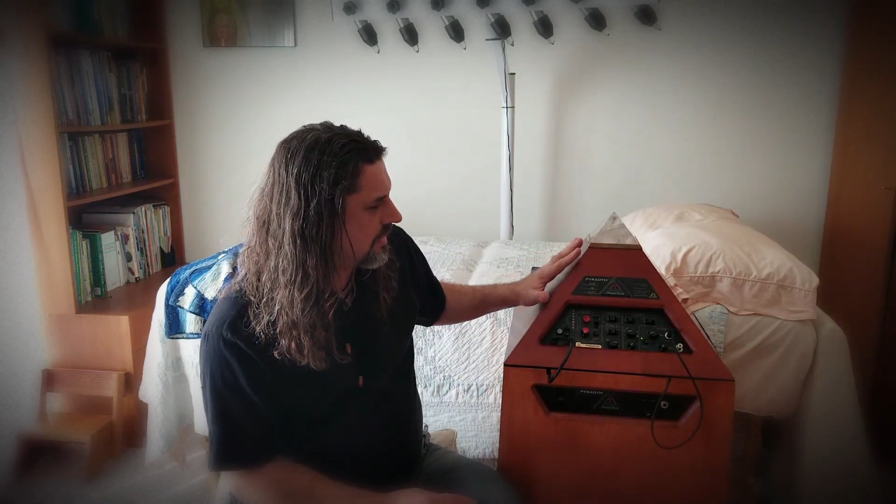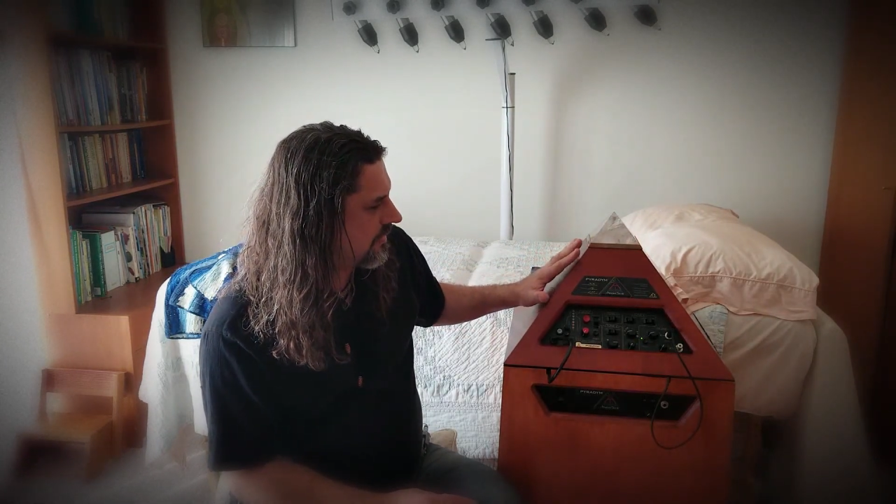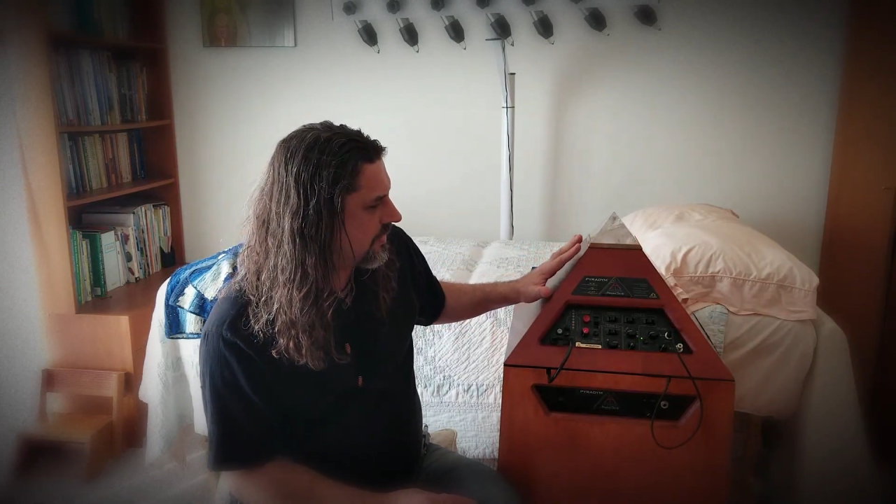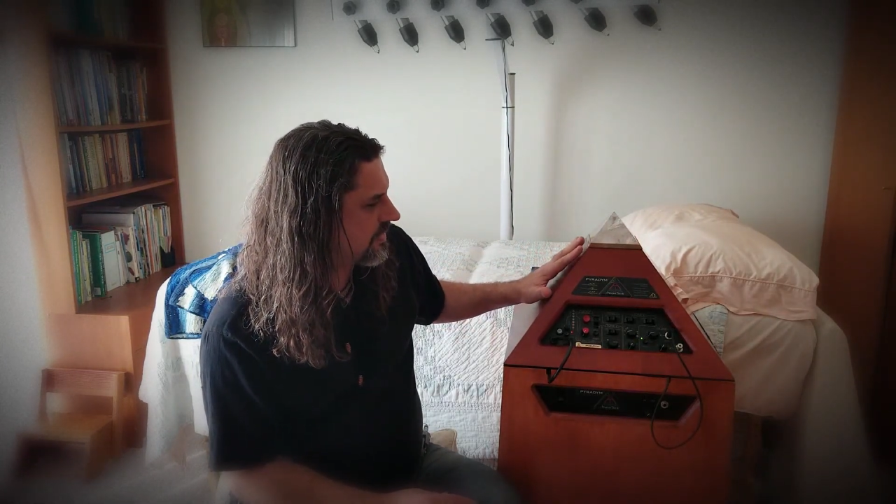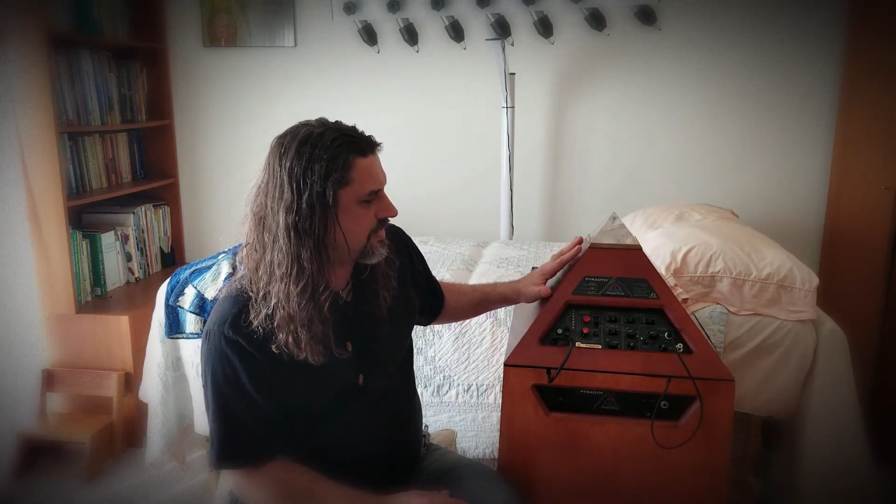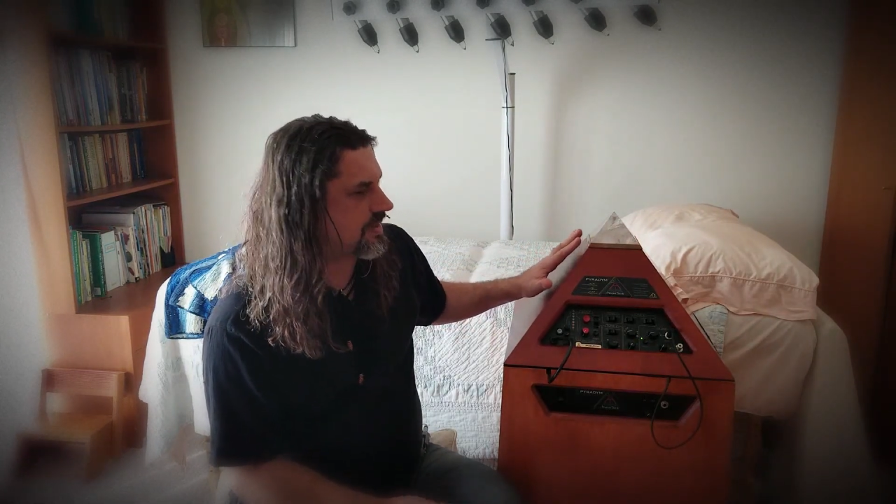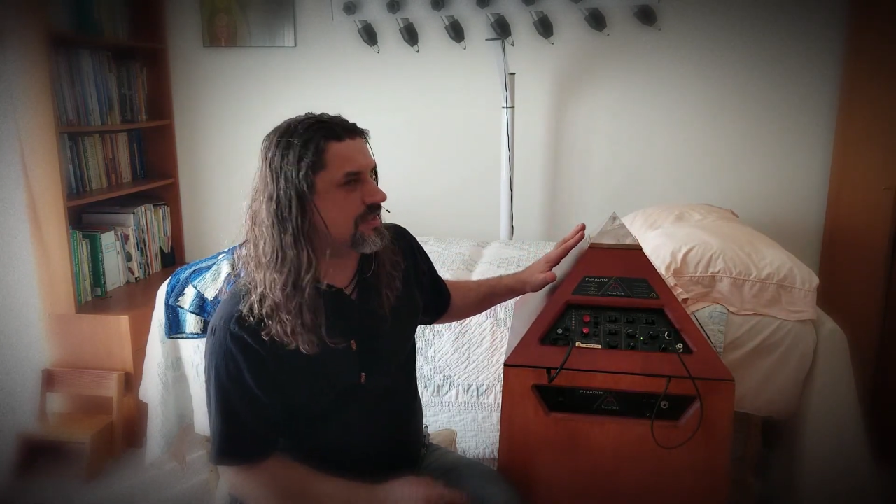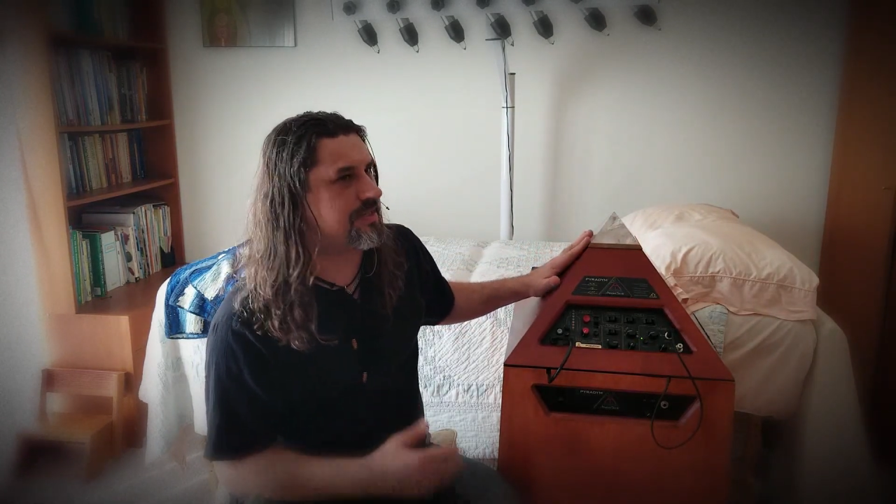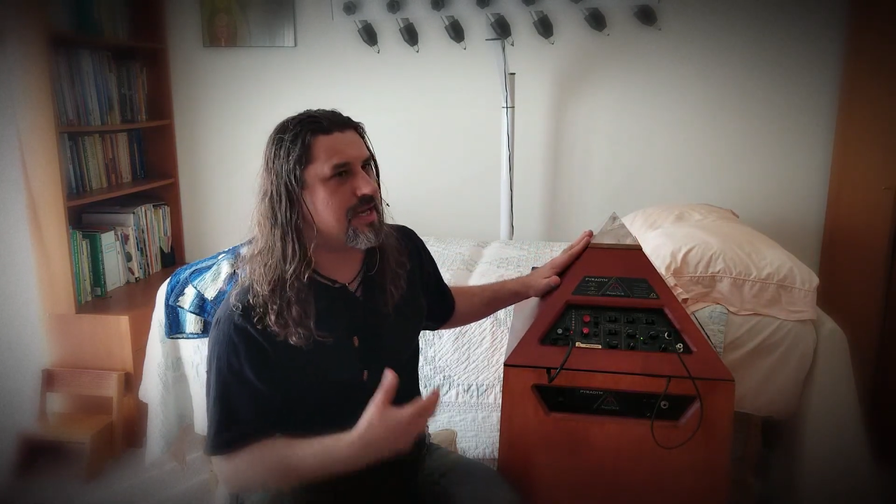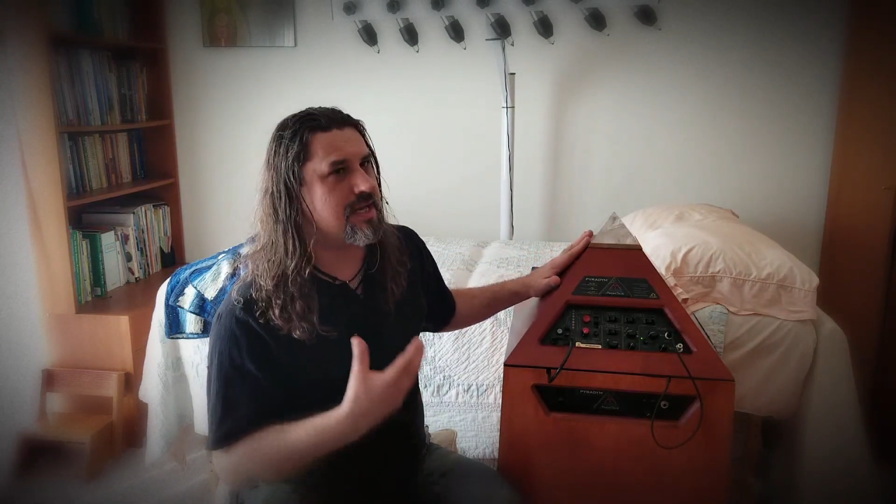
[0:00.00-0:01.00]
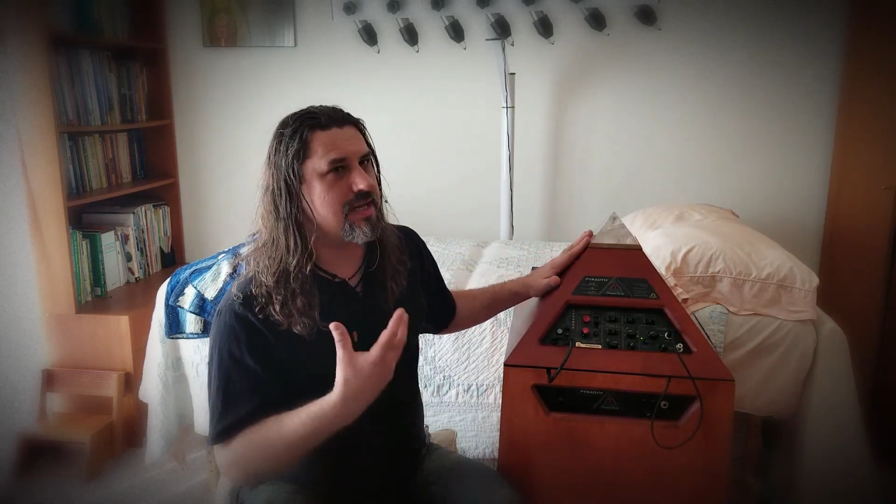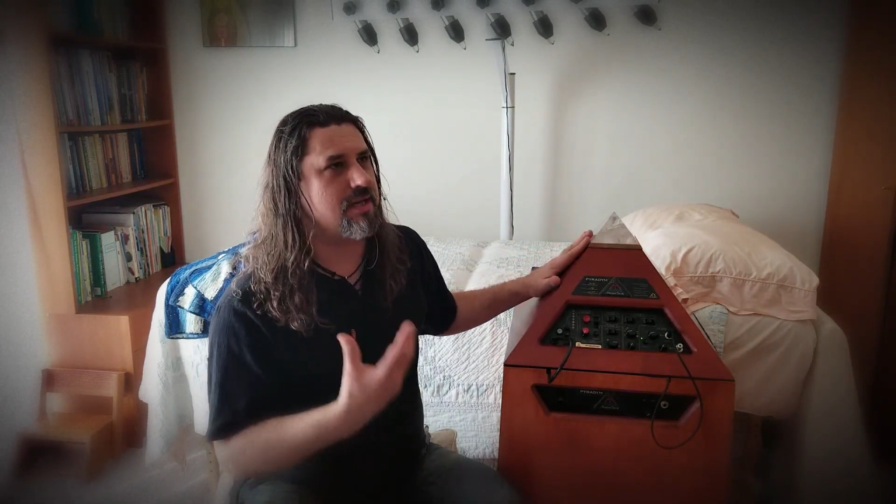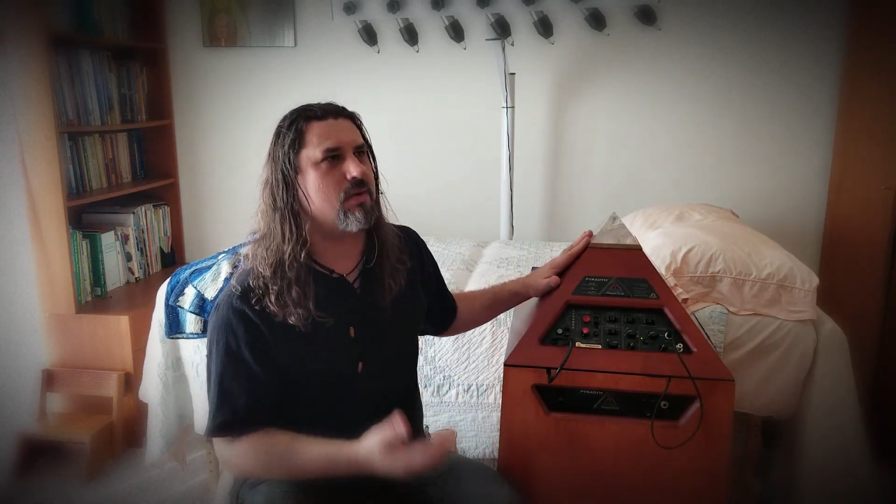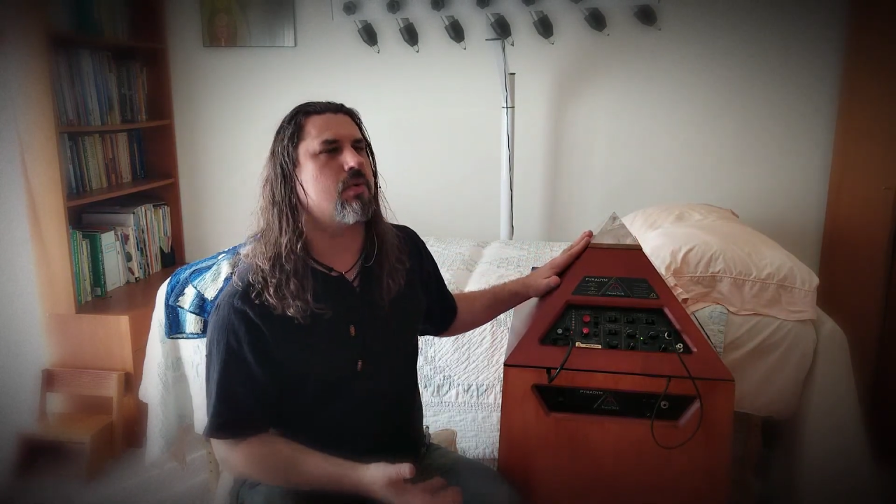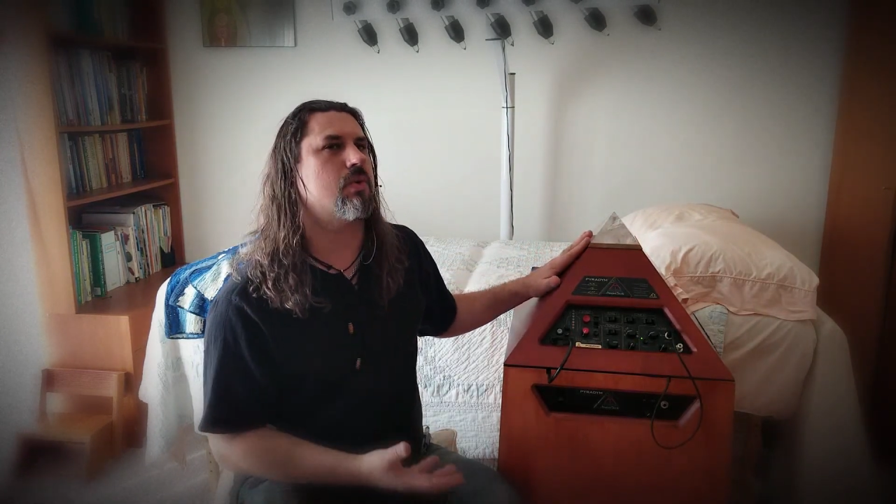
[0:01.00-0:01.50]
This is
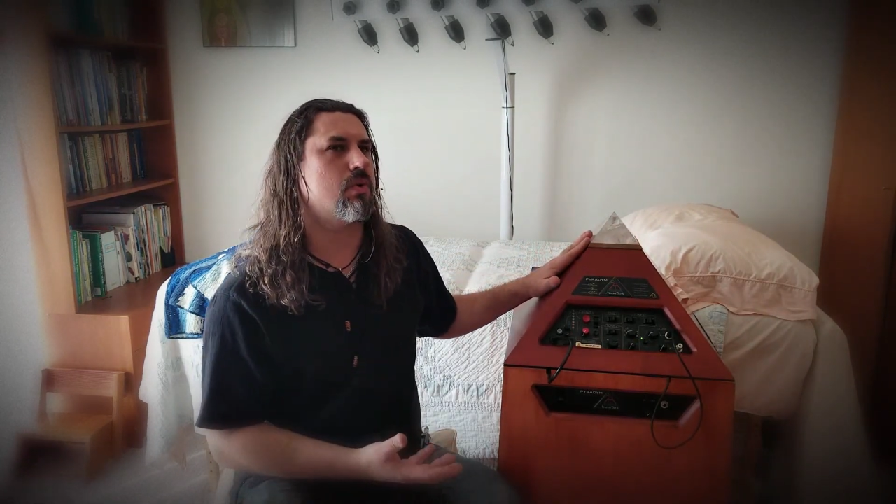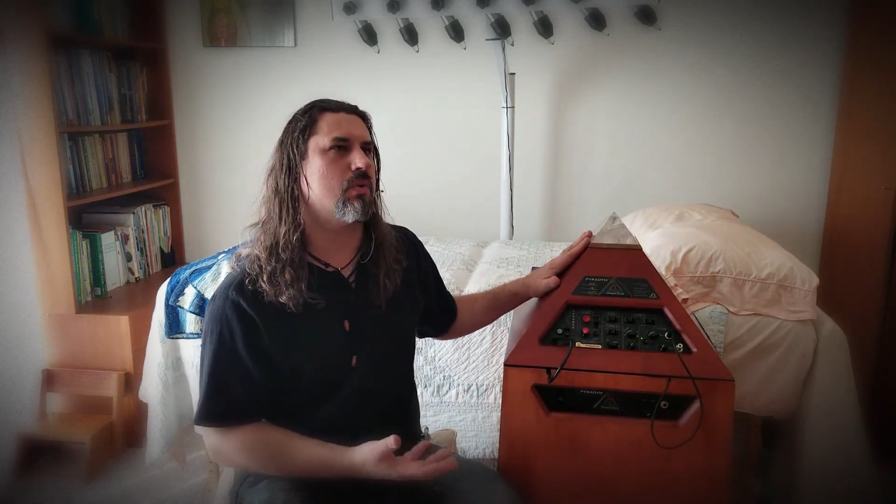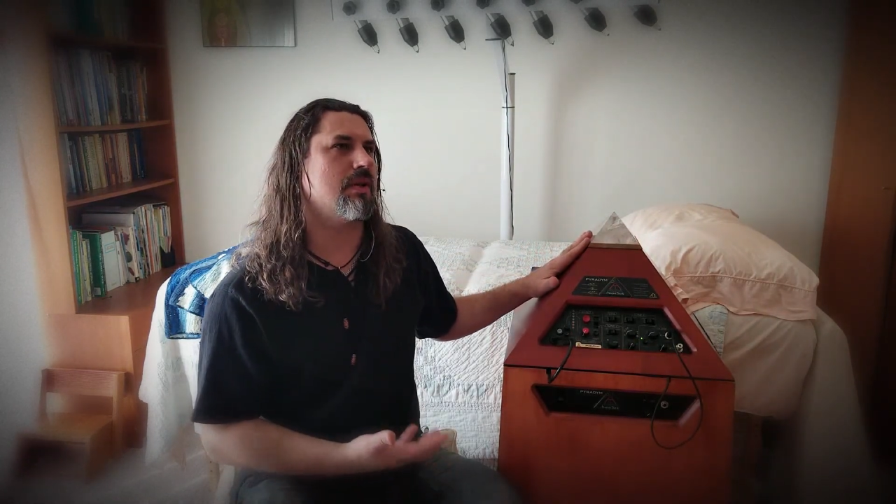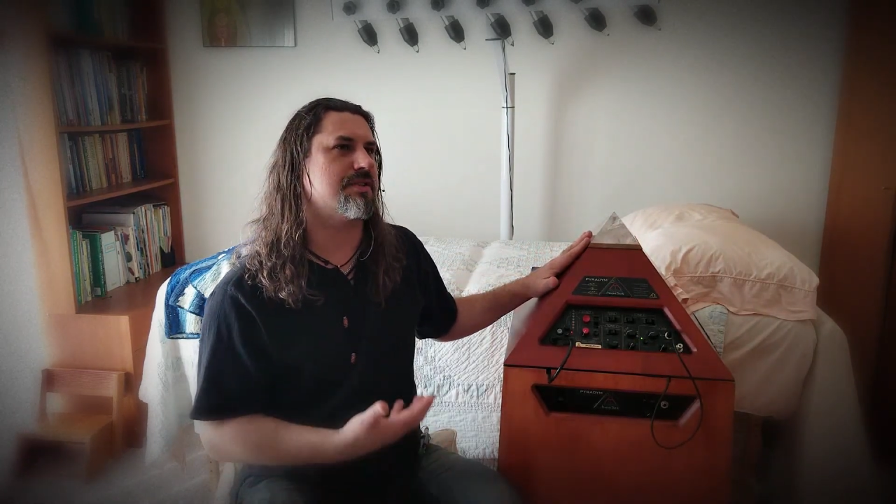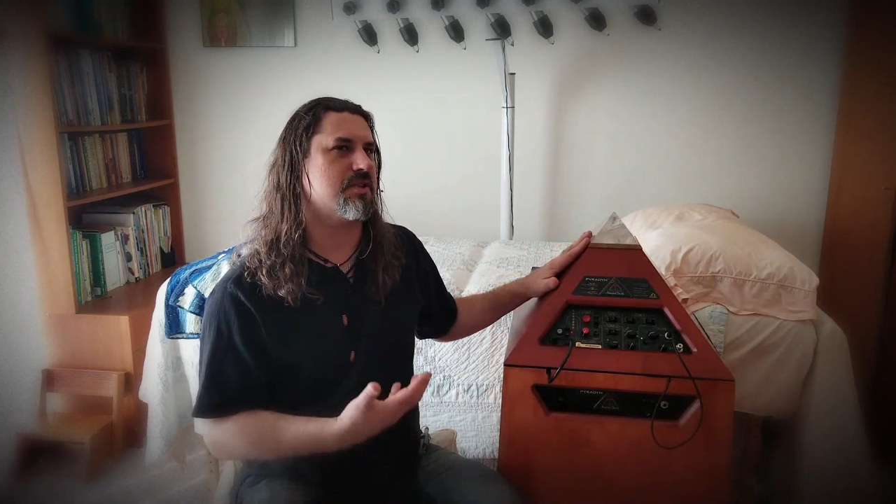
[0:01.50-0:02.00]
let's